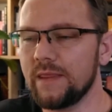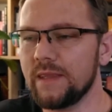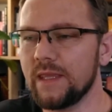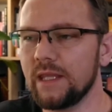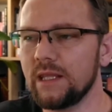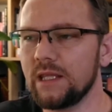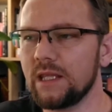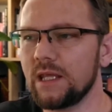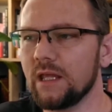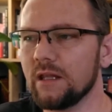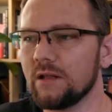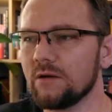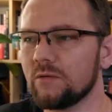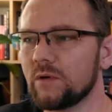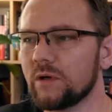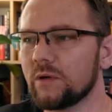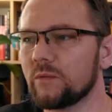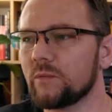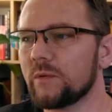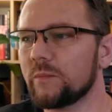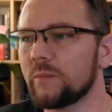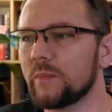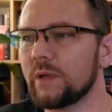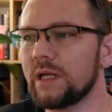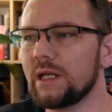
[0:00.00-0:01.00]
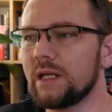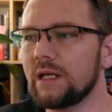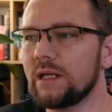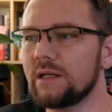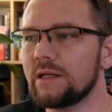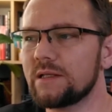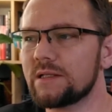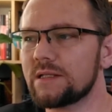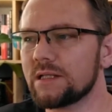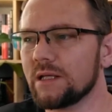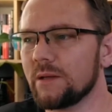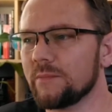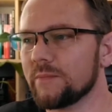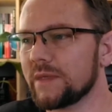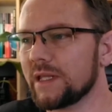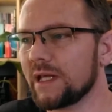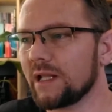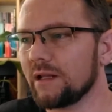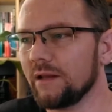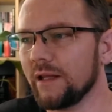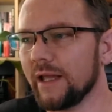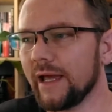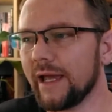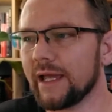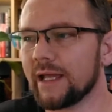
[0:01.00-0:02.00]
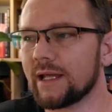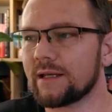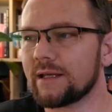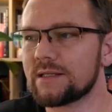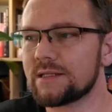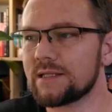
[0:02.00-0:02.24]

then the other one would be something like